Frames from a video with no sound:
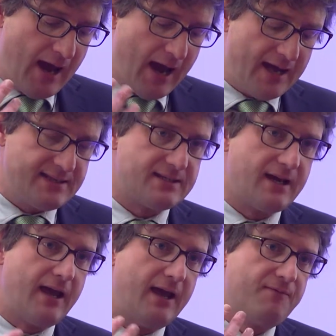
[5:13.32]
And
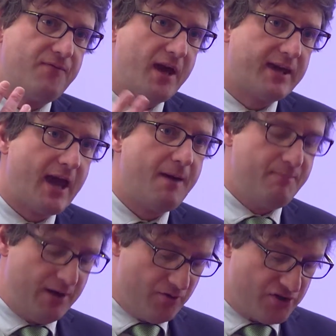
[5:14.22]
if they can
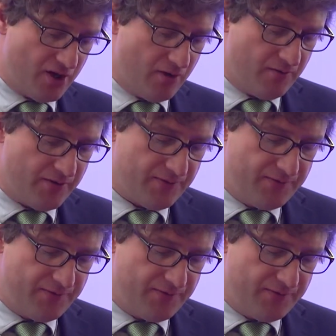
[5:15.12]
be resolved,